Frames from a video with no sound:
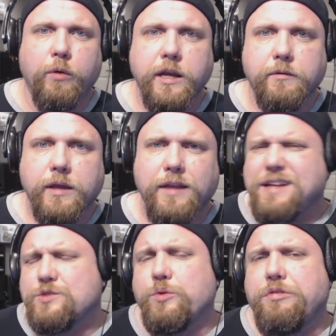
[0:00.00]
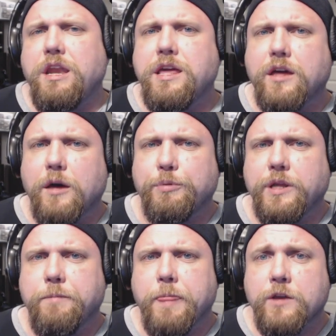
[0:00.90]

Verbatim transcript: right? And that's with any company.